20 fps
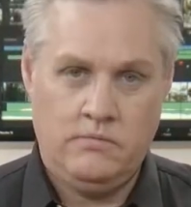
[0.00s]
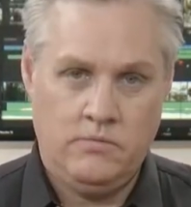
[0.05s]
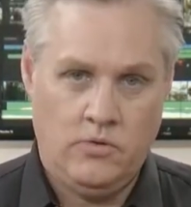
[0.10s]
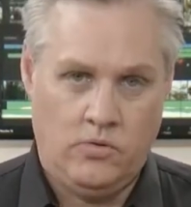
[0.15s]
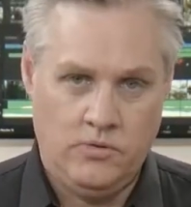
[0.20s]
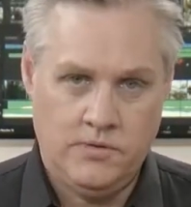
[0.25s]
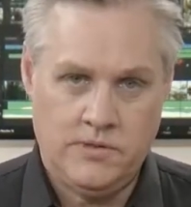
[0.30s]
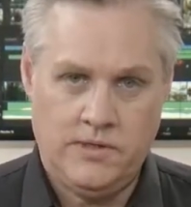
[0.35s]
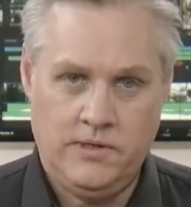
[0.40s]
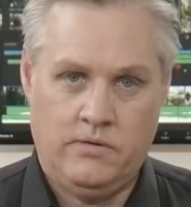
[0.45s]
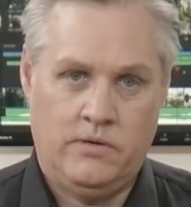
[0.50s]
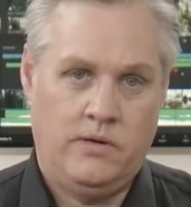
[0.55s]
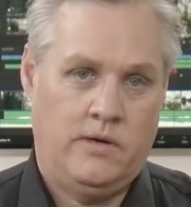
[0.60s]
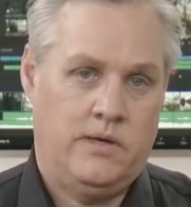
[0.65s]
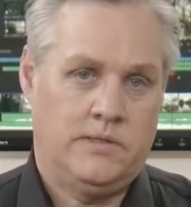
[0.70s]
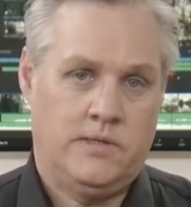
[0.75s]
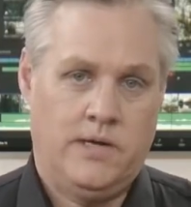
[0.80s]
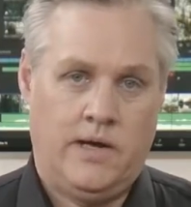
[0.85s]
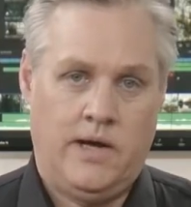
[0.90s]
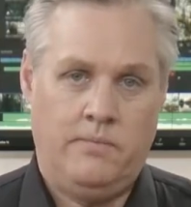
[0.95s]
all
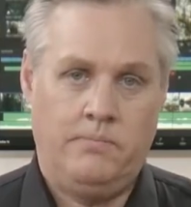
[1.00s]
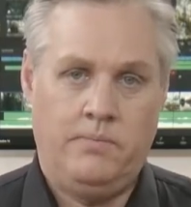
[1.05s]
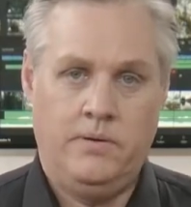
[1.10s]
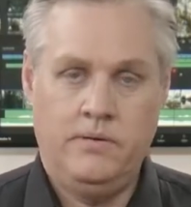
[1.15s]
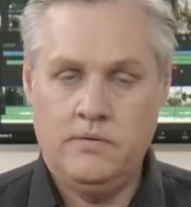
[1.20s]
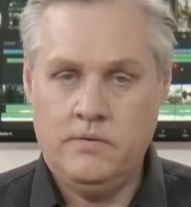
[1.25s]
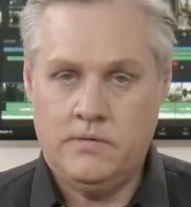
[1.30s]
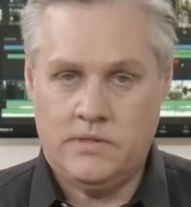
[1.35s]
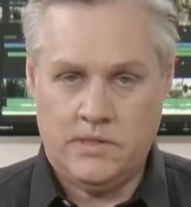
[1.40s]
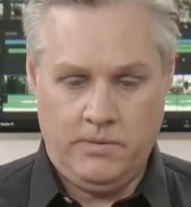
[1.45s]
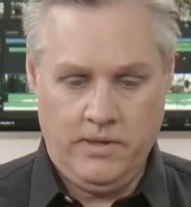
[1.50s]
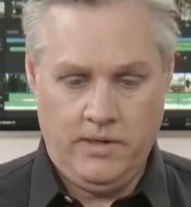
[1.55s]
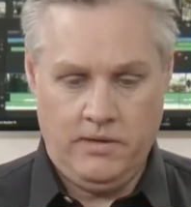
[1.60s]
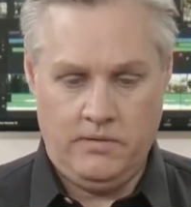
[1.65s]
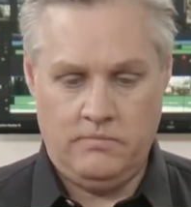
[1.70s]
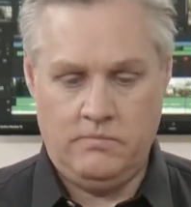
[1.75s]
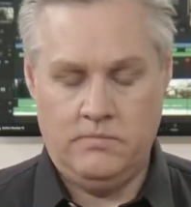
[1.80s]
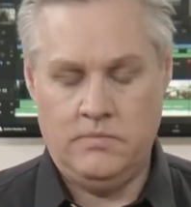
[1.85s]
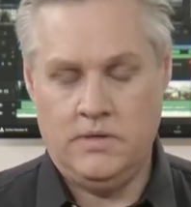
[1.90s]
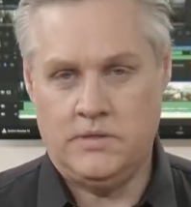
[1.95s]
synchronized up, so we
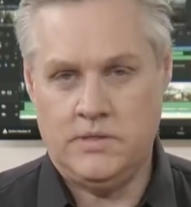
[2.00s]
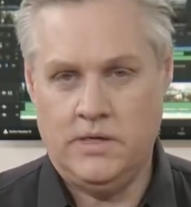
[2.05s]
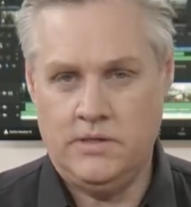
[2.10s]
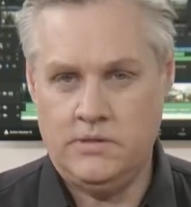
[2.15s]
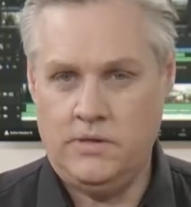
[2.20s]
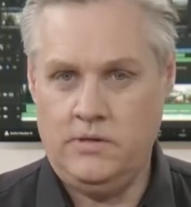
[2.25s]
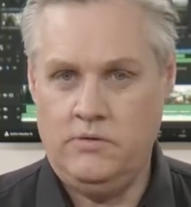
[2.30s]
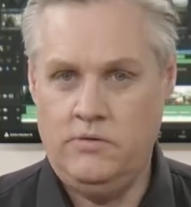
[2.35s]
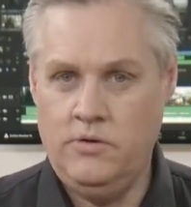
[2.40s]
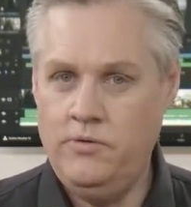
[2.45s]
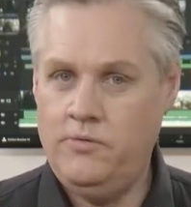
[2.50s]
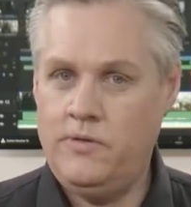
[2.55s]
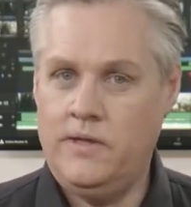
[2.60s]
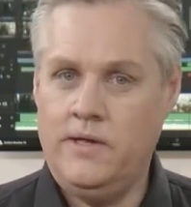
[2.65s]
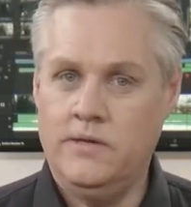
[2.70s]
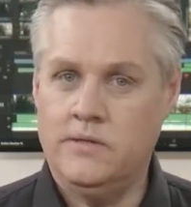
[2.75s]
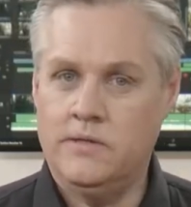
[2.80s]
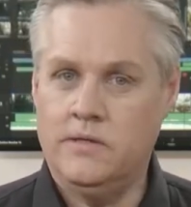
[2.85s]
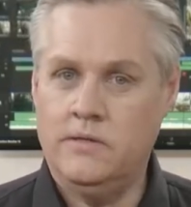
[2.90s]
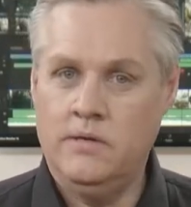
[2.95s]
can essentially do
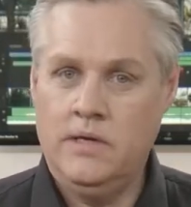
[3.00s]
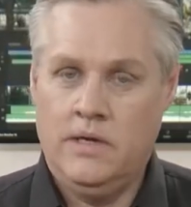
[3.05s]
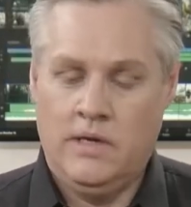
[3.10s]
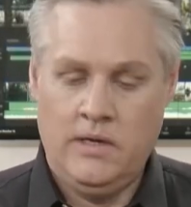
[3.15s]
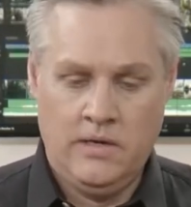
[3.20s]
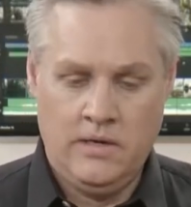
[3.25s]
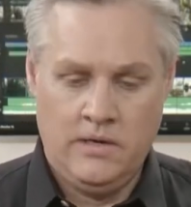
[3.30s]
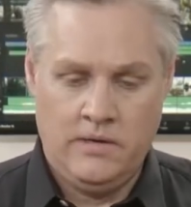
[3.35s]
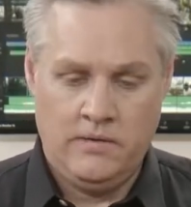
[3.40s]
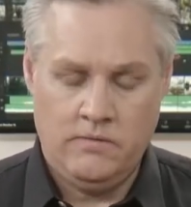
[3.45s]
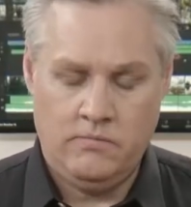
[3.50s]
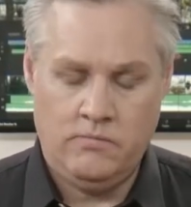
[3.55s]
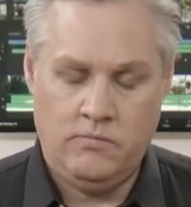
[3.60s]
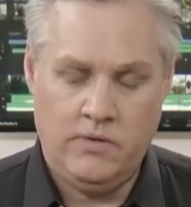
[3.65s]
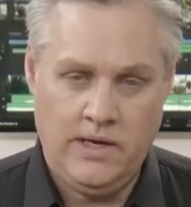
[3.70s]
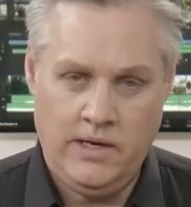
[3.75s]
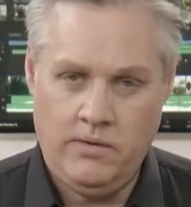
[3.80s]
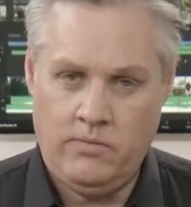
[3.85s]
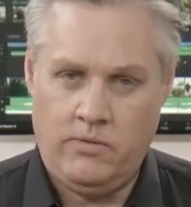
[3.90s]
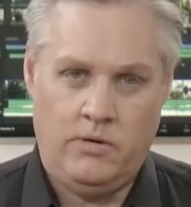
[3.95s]
things that
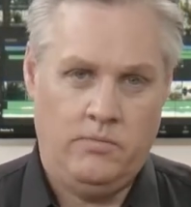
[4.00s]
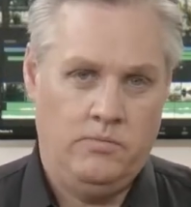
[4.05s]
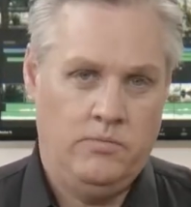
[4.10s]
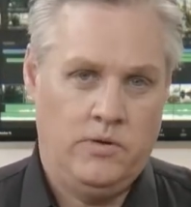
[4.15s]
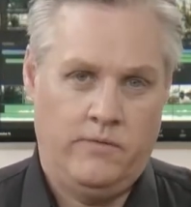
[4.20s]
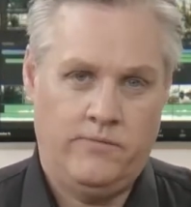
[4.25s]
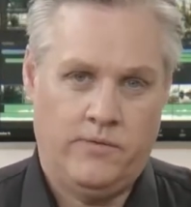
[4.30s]
really were